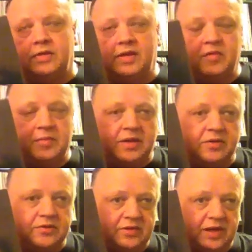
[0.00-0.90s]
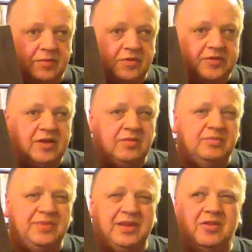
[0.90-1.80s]
Never Bettered Their Debuts
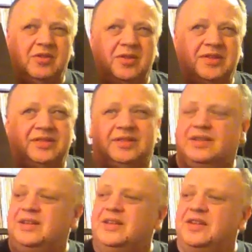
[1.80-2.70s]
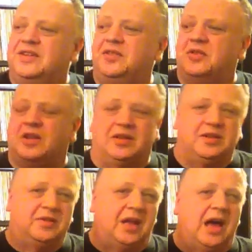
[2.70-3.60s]
album because Stuart
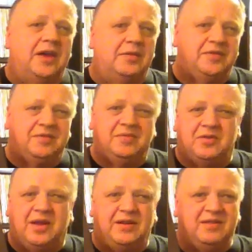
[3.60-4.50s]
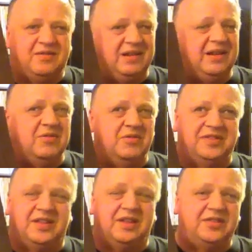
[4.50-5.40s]
Adamson, the writer, really wrote the
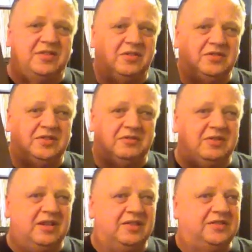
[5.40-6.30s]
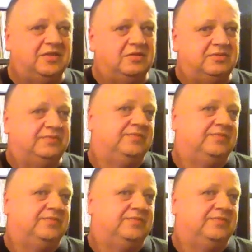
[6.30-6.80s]
Skids songs as well, so